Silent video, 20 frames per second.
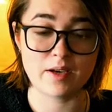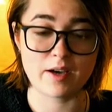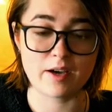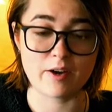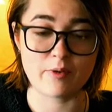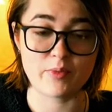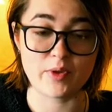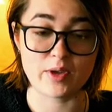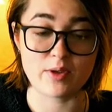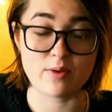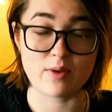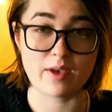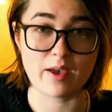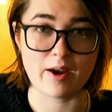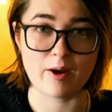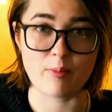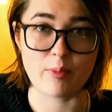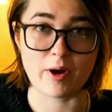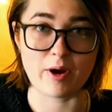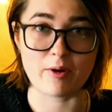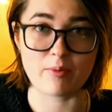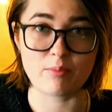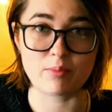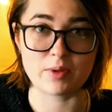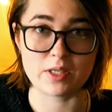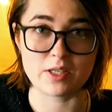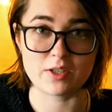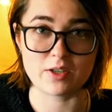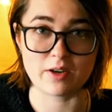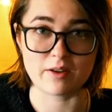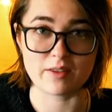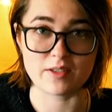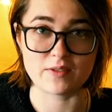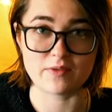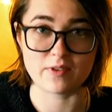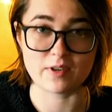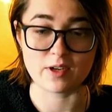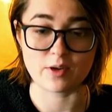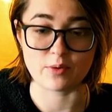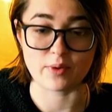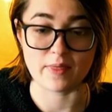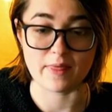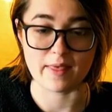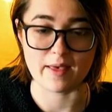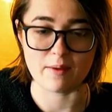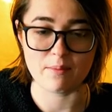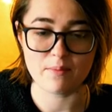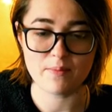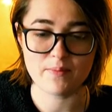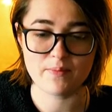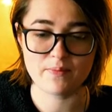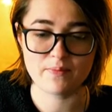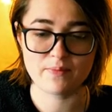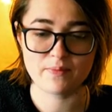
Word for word: um, that you care about, please share this video with them.